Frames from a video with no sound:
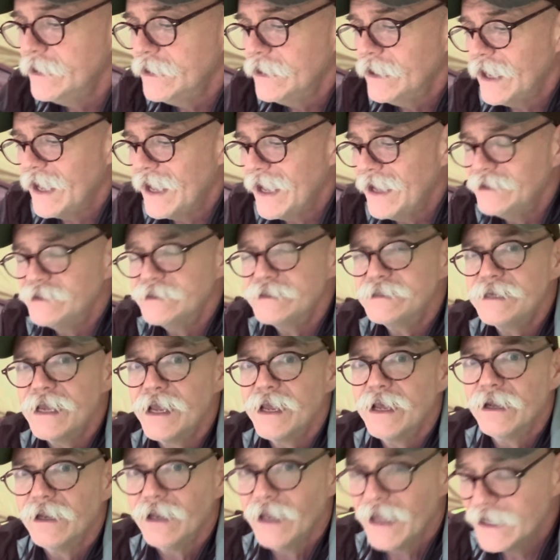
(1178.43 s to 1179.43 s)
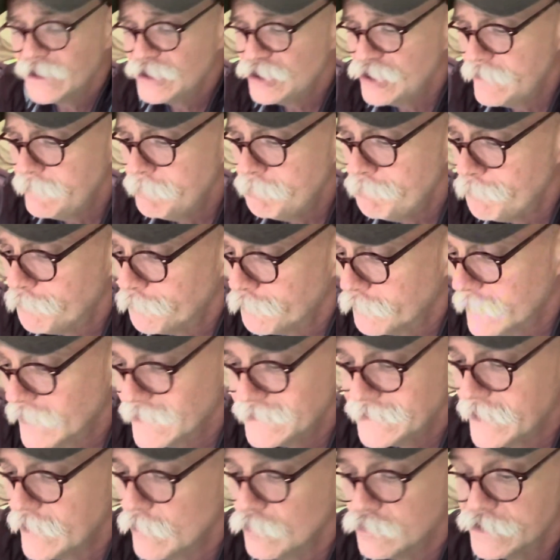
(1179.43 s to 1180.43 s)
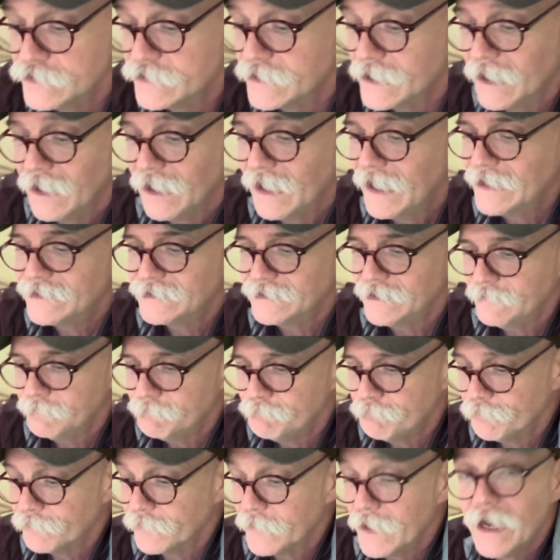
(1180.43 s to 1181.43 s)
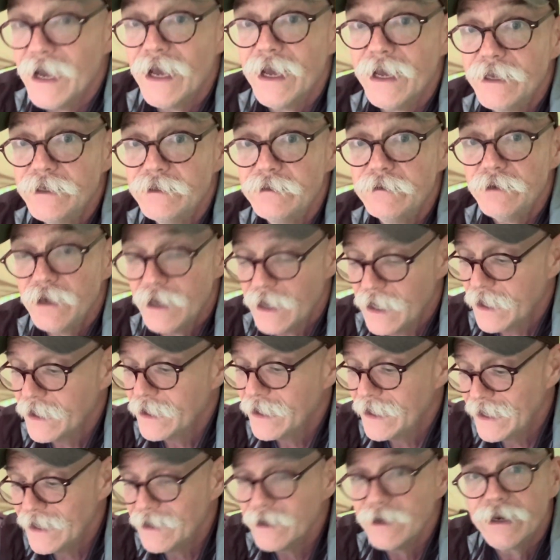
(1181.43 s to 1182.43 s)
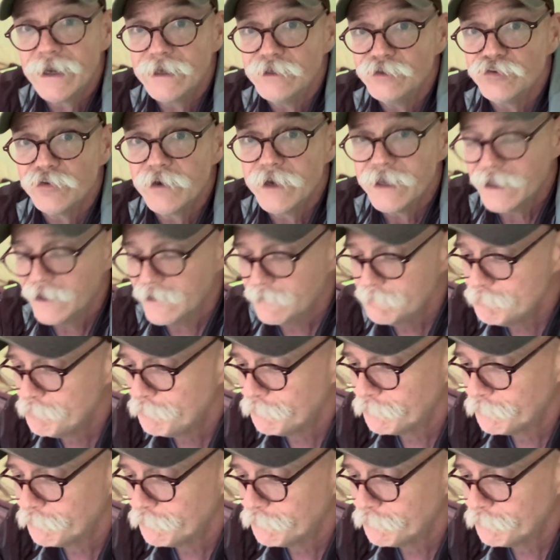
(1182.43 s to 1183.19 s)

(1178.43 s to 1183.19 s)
I hate to say collection because I don't just collect it. I get it and I drink it.